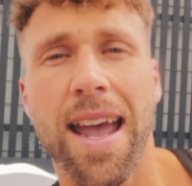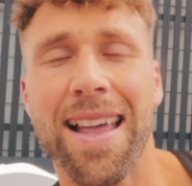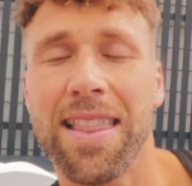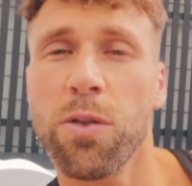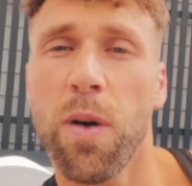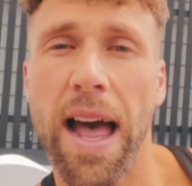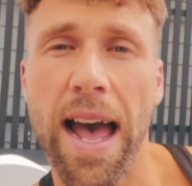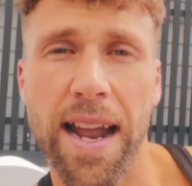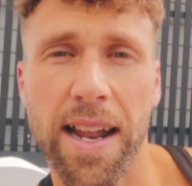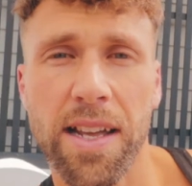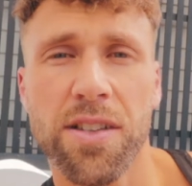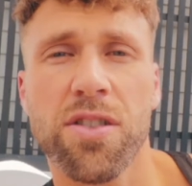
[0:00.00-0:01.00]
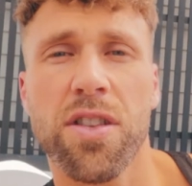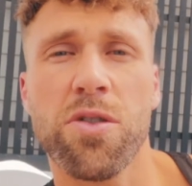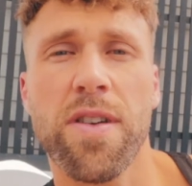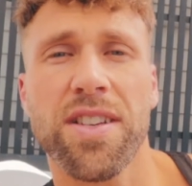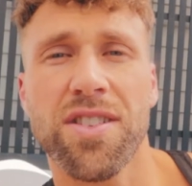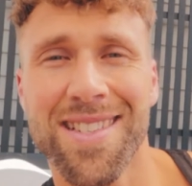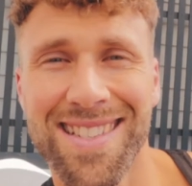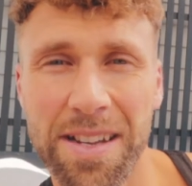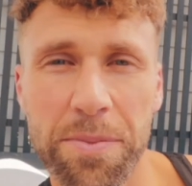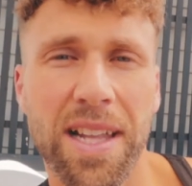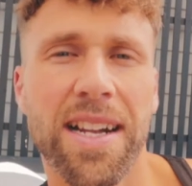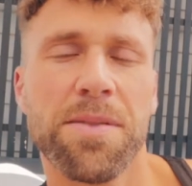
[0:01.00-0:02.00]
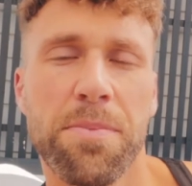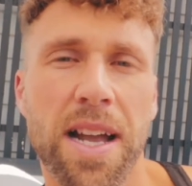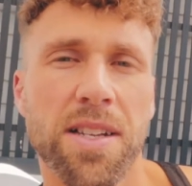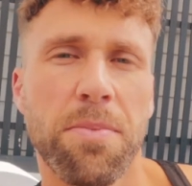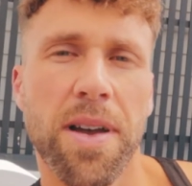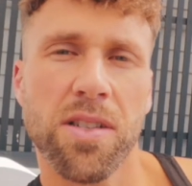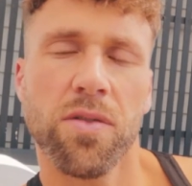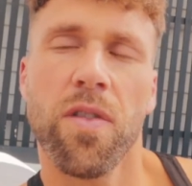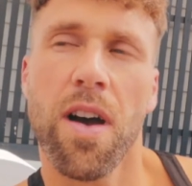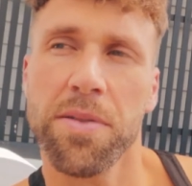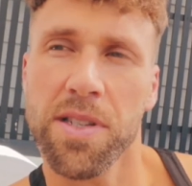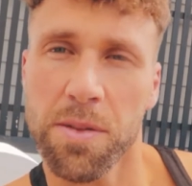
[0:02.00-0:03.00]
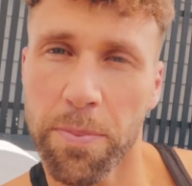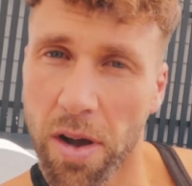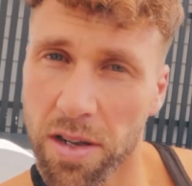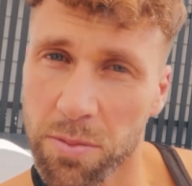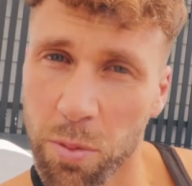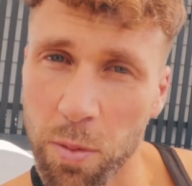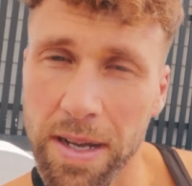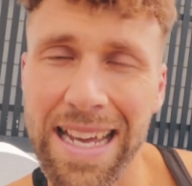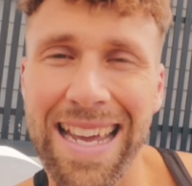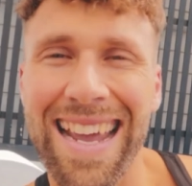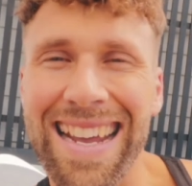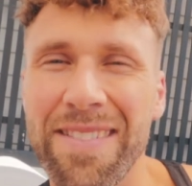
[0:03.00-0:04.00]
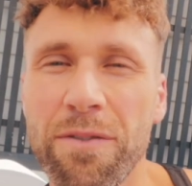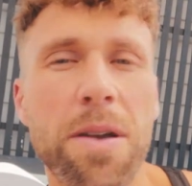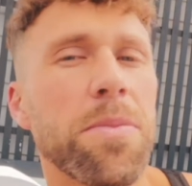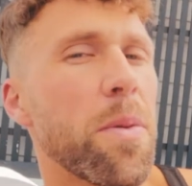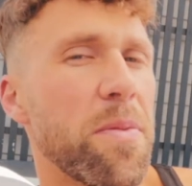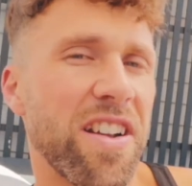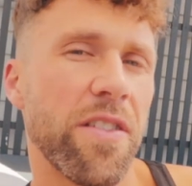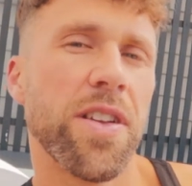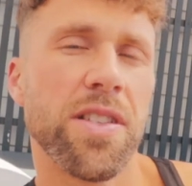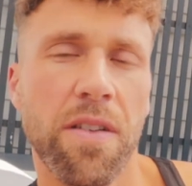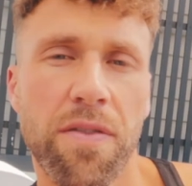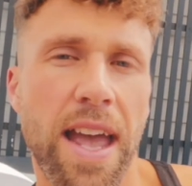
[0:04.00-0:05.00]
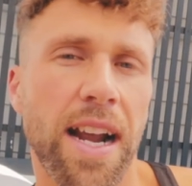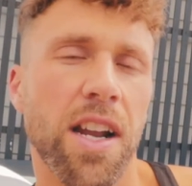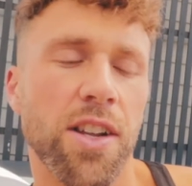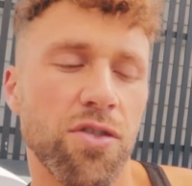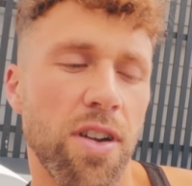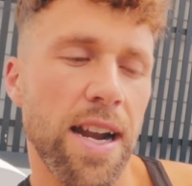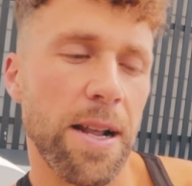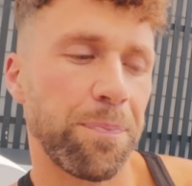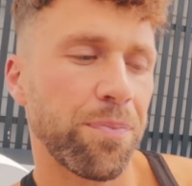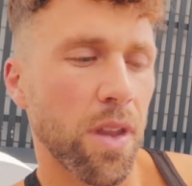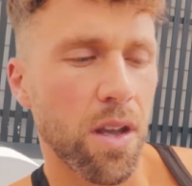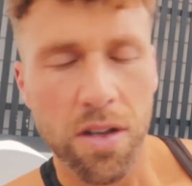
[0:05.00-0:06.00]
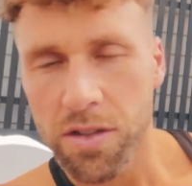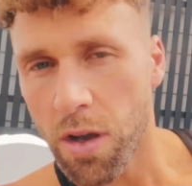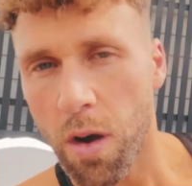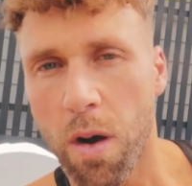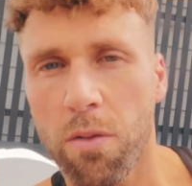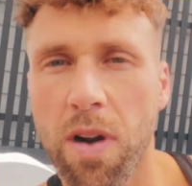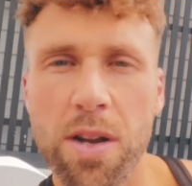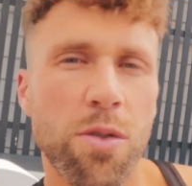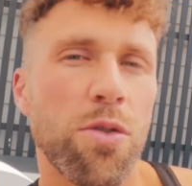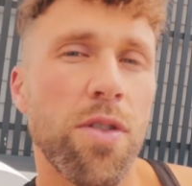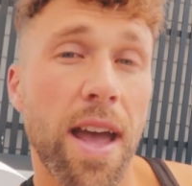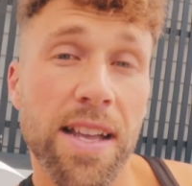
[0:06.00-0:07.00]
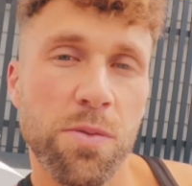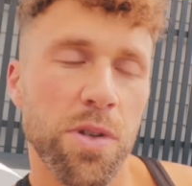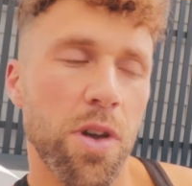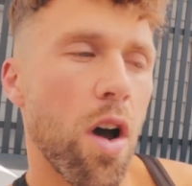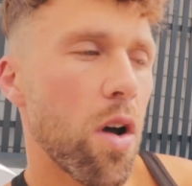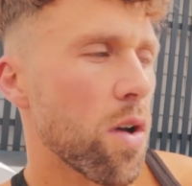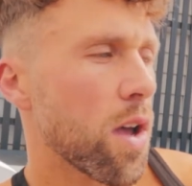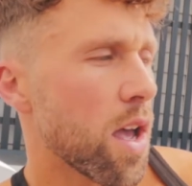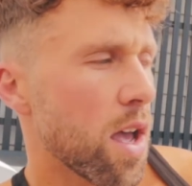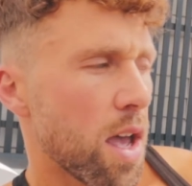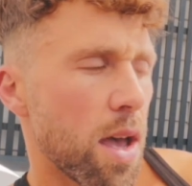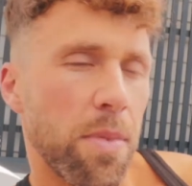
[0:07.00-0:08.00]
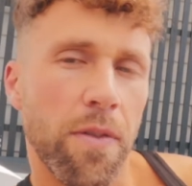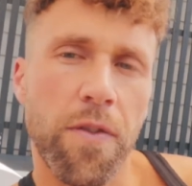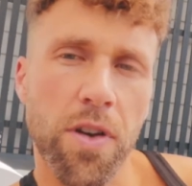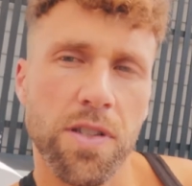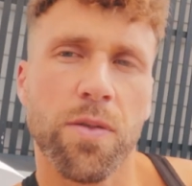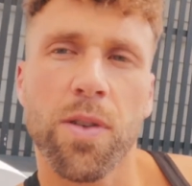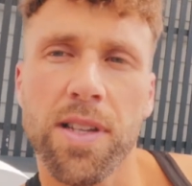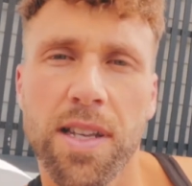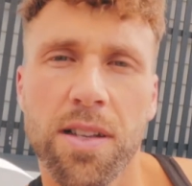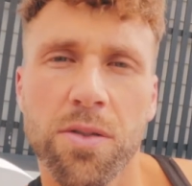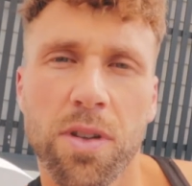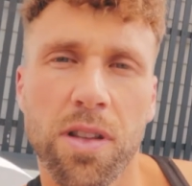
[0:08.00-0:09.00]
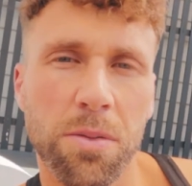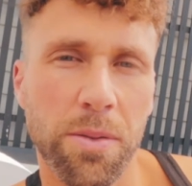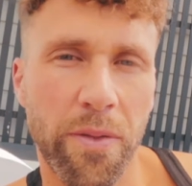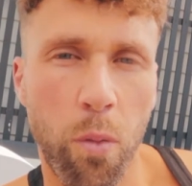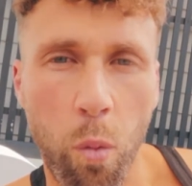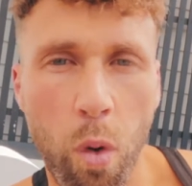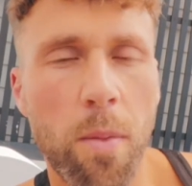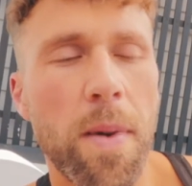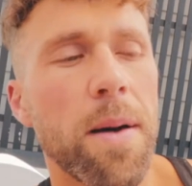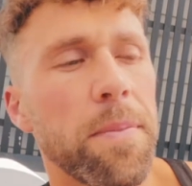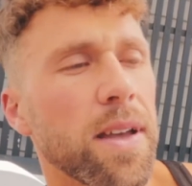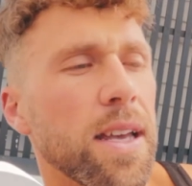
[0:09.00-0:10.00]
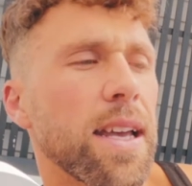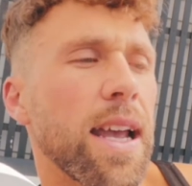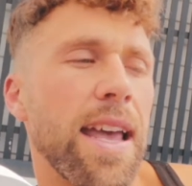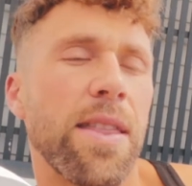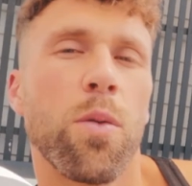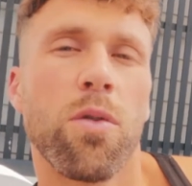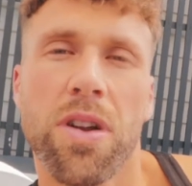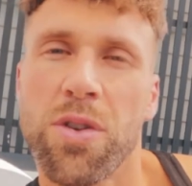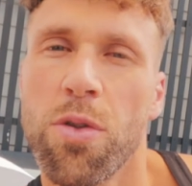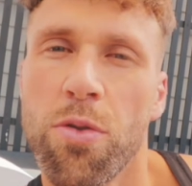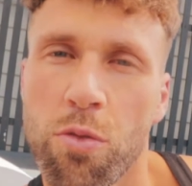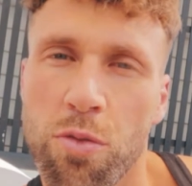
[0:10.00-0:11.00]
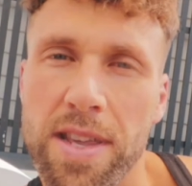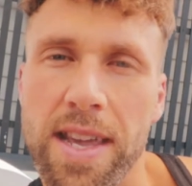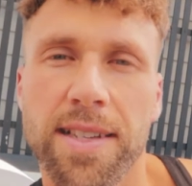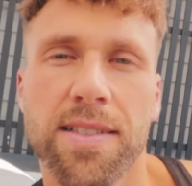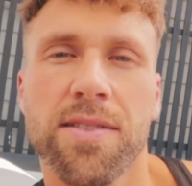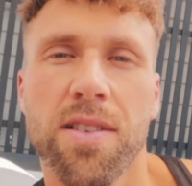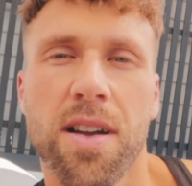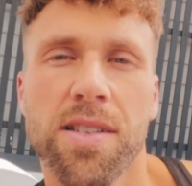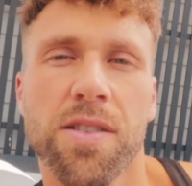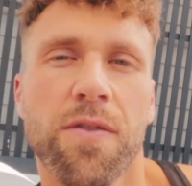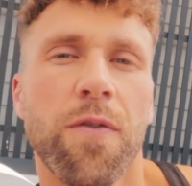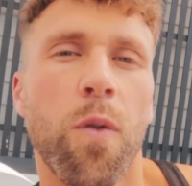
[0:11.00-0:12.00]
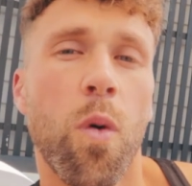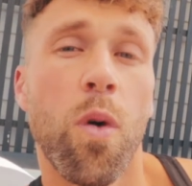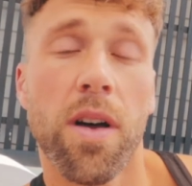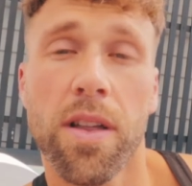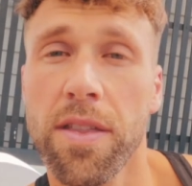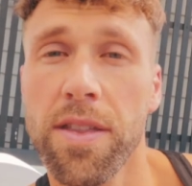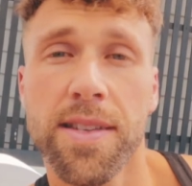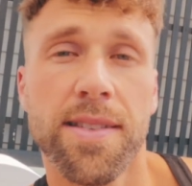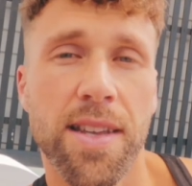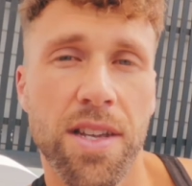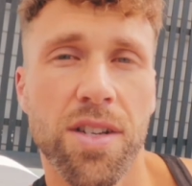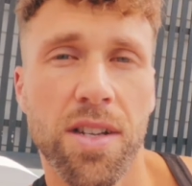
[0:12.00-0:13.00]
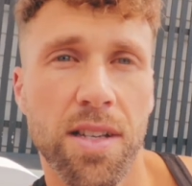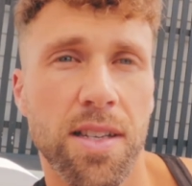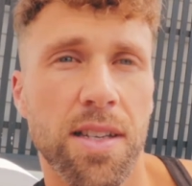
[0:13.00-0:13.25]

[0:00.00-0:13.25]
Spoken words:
a little harder so that you actually stimulate as much muscle fibers as possible and reap the benefits of that kind of training. So I'll run you through that as we go, but first of all let's get into a little bit of a warm-up and then we'll run you through the exercises for this session.